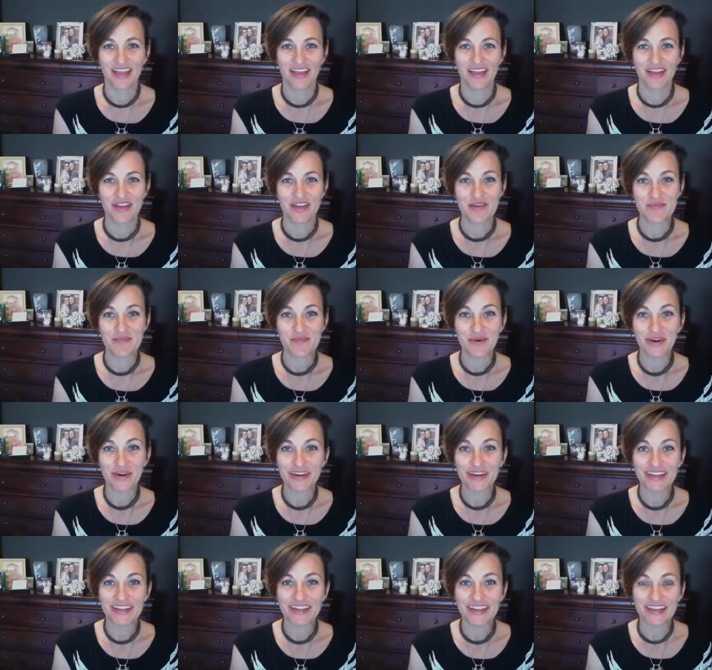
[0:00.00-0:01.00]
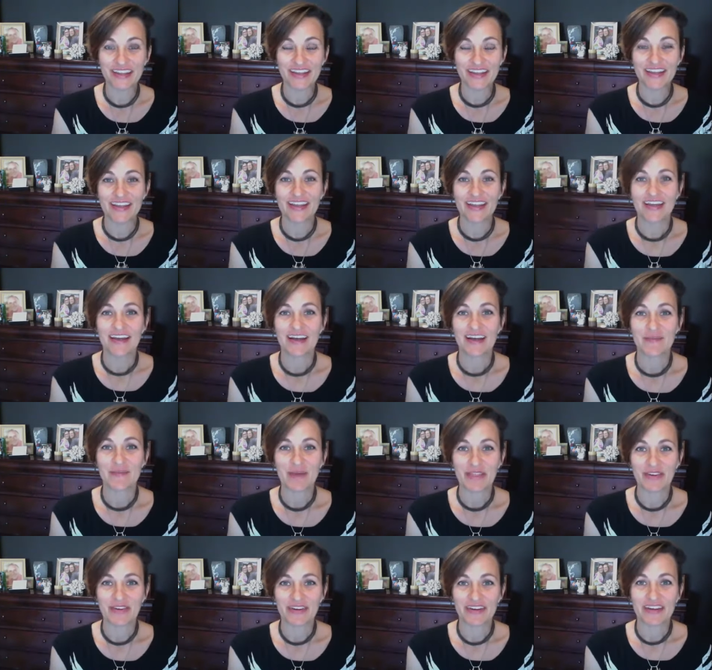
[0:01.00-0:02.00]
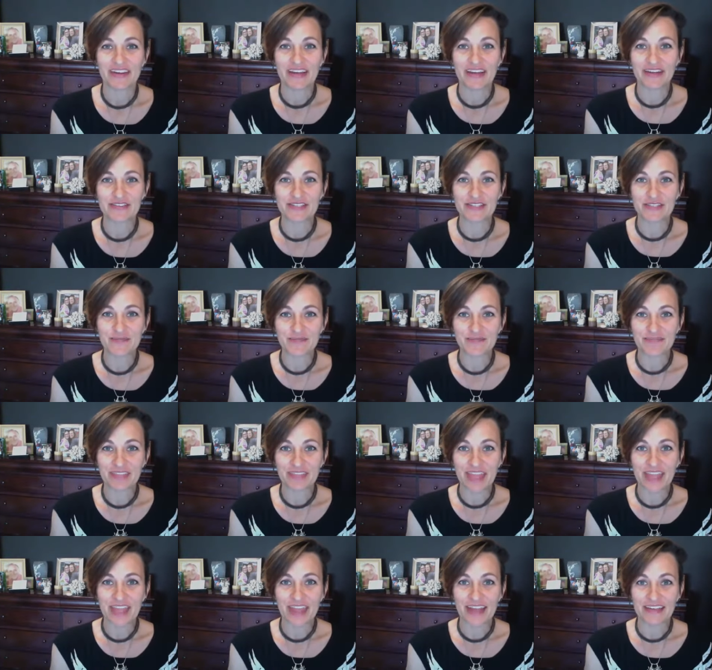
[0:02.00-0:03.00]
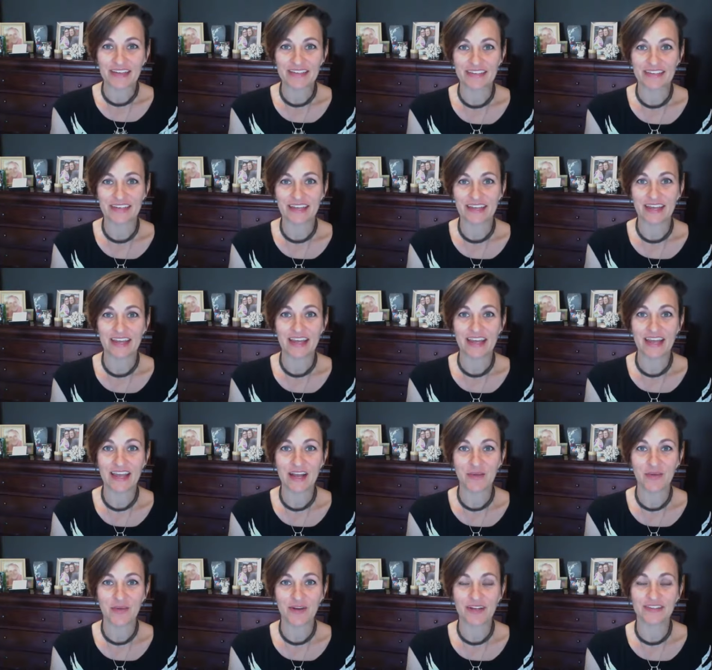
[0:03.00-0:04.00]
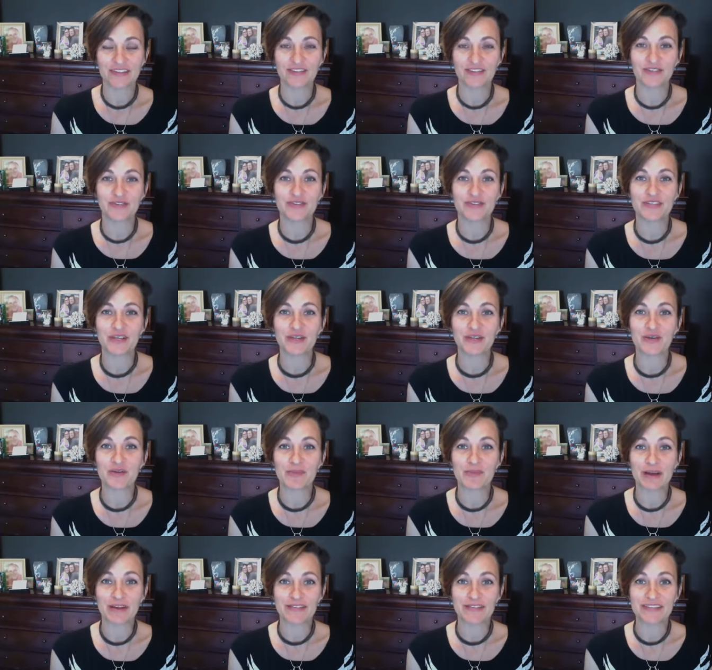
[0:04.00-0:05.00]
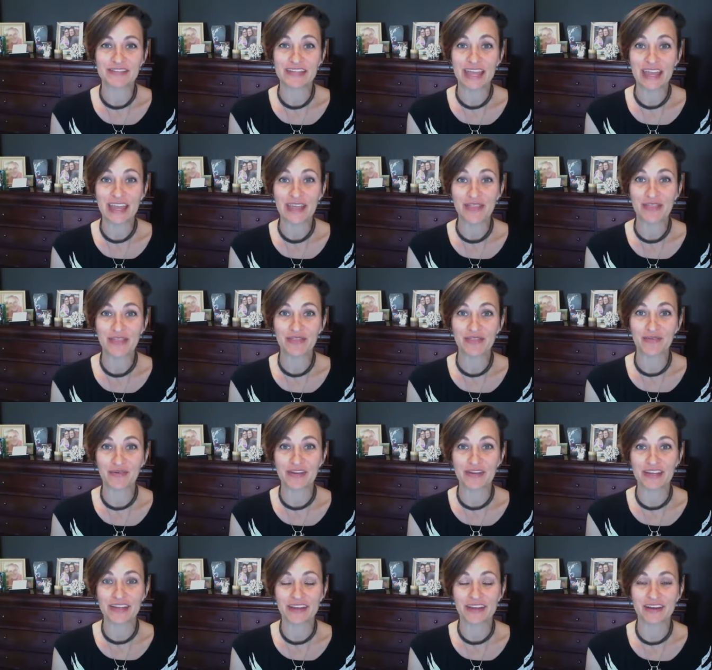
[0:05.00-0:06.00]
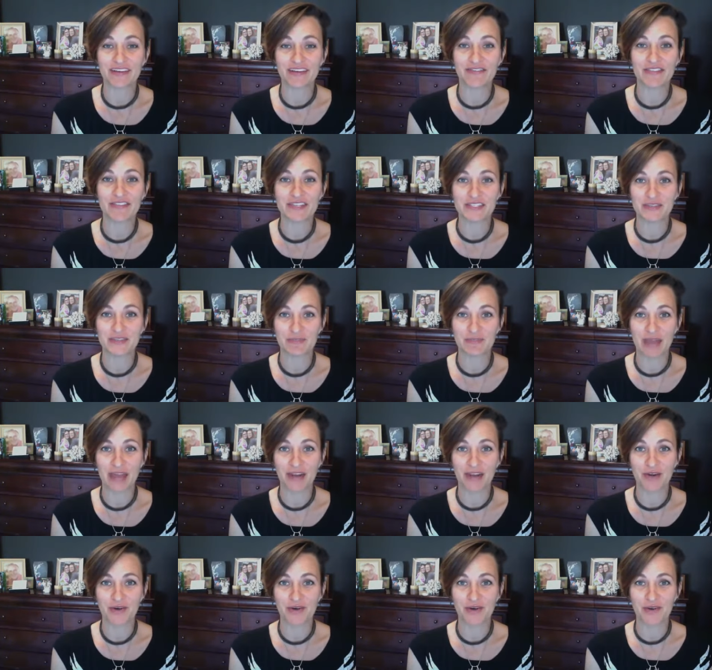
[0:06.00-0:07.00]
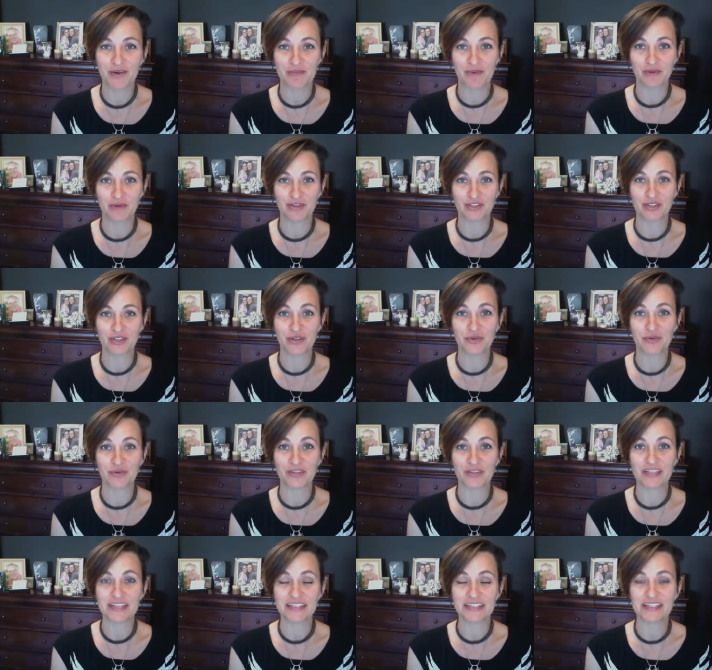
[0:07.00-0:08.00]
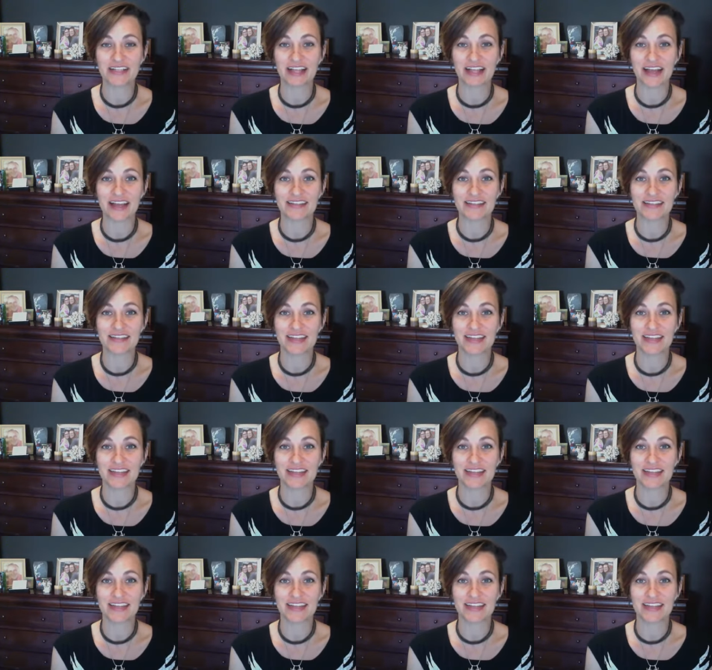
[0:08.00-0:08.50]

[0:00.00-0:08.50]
Good morning. I'm Heather Hundhausen, and today I want to tell you about day 3 of the somatoemotional release class